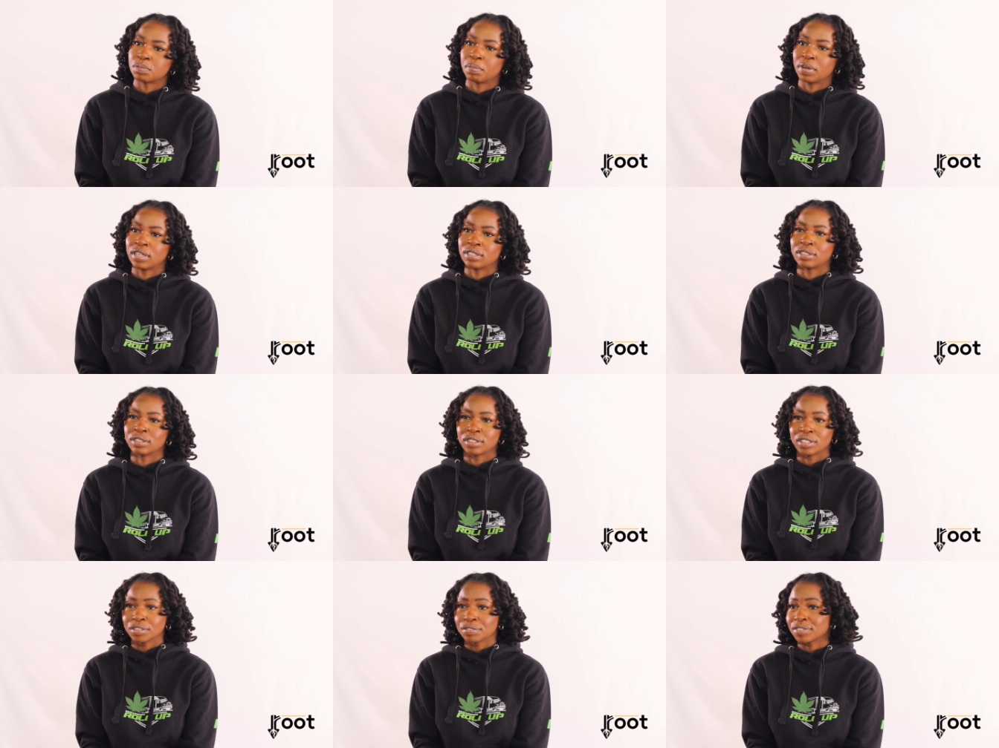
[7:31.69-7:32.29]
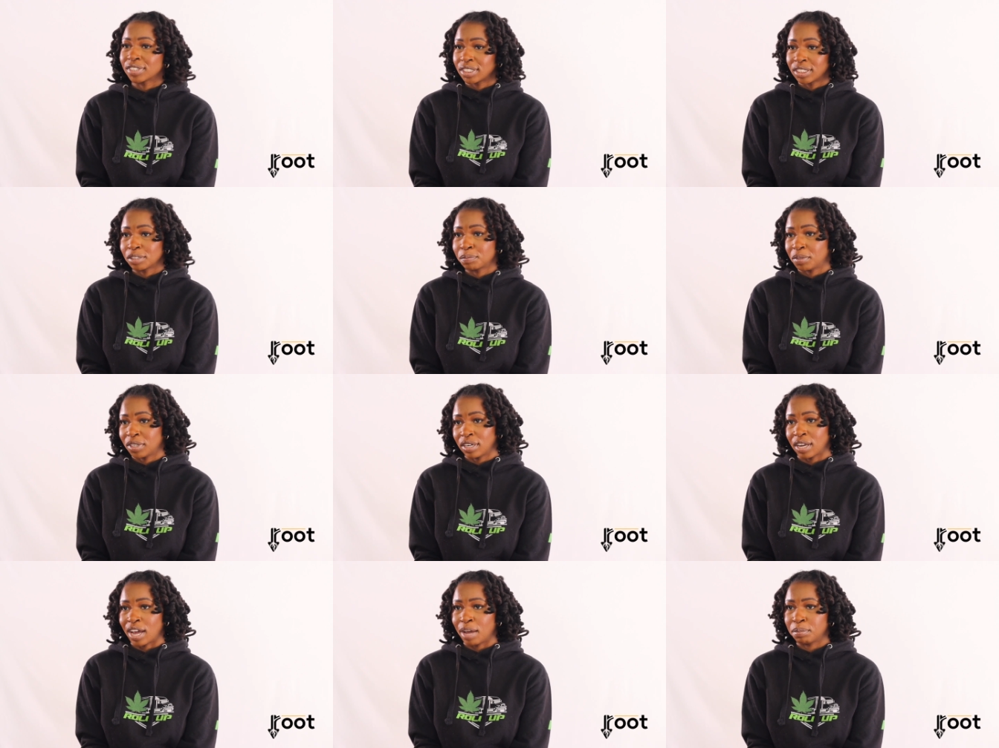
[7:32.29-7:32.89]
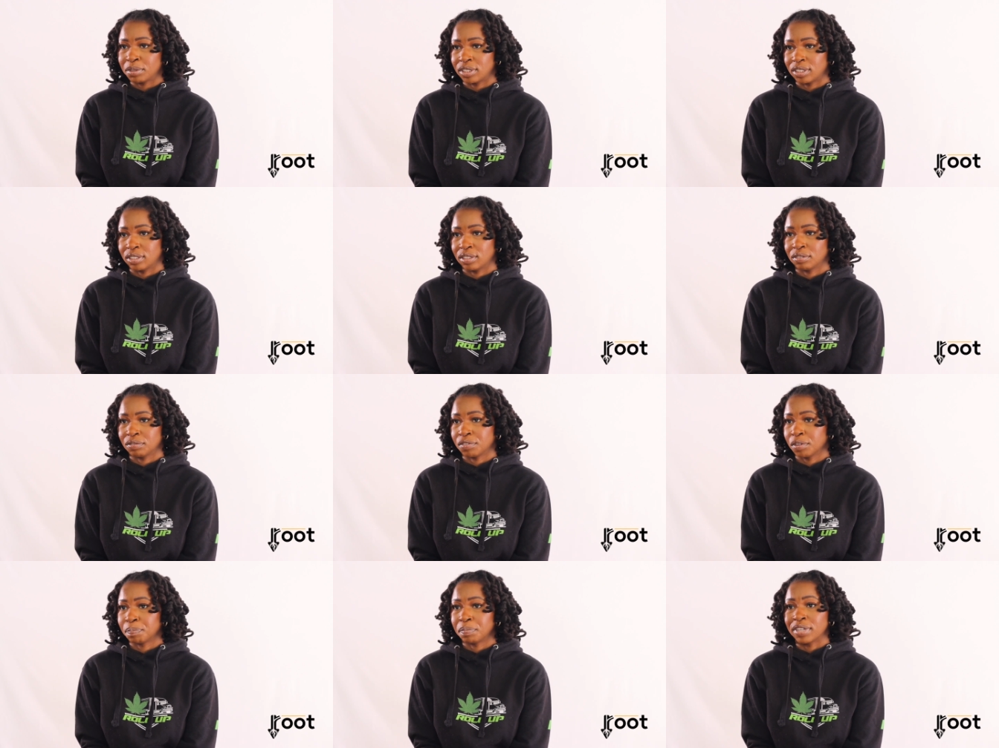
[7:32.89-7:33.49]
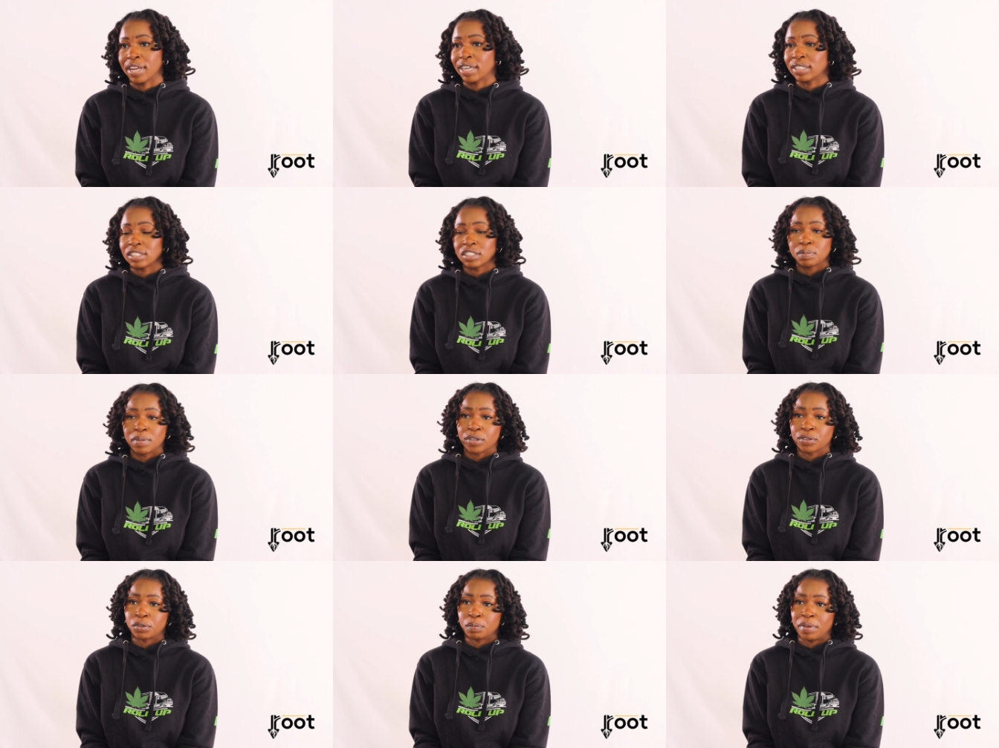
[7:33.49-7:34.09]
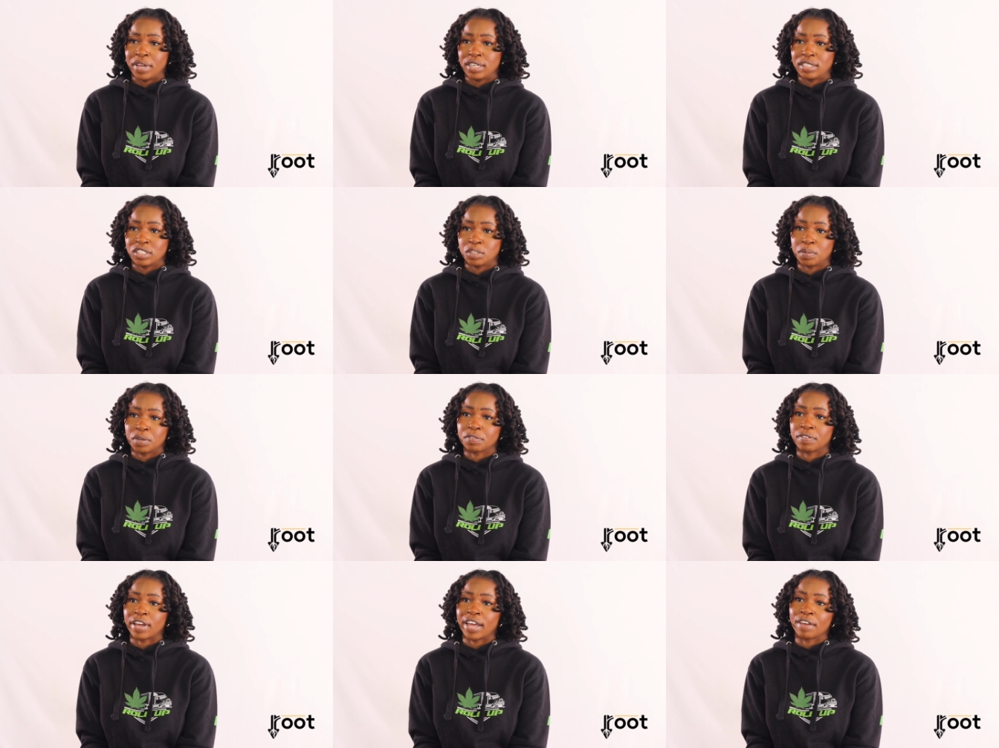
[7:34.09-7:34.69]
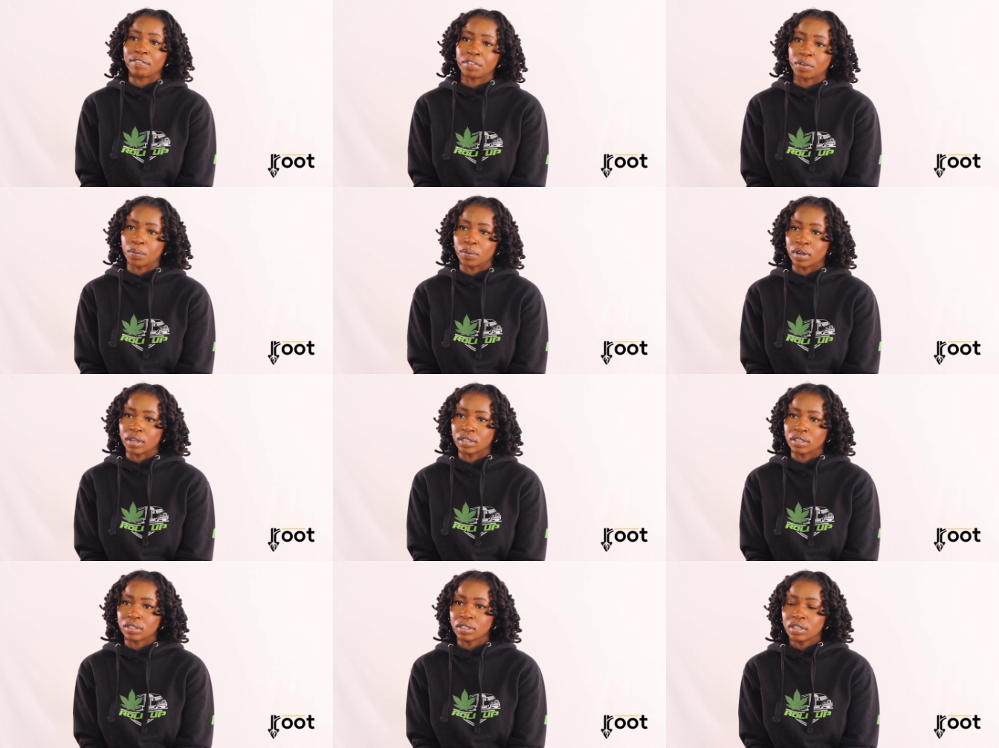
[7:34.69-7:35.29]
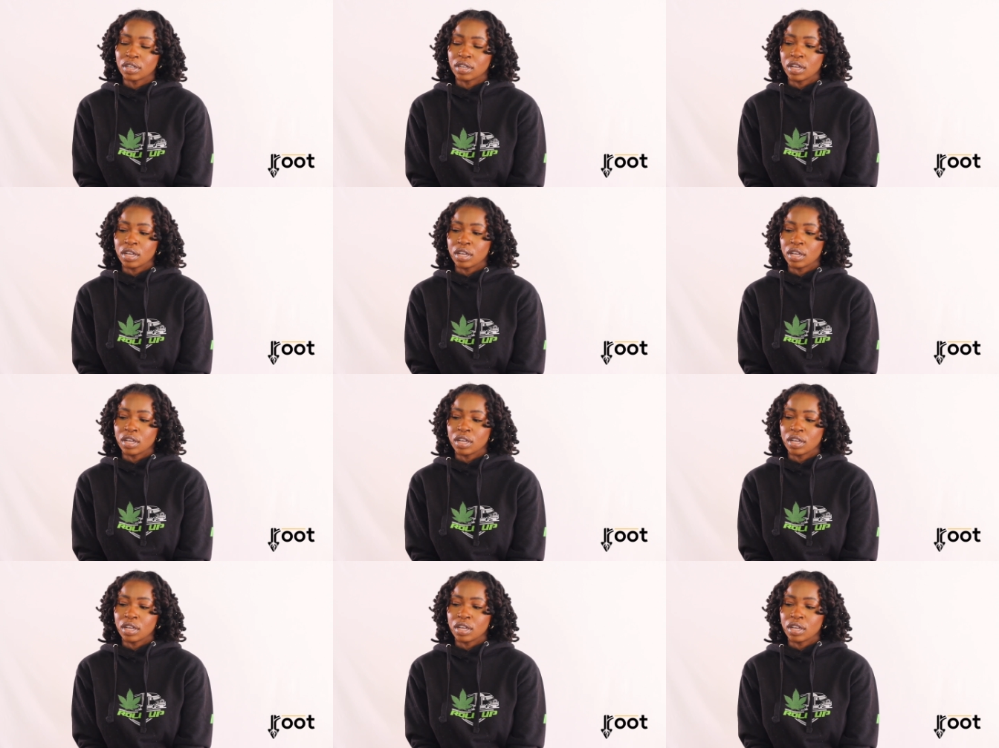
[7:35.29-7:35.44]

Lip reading: but delivery should be an option for not just medical patients, but for everyone.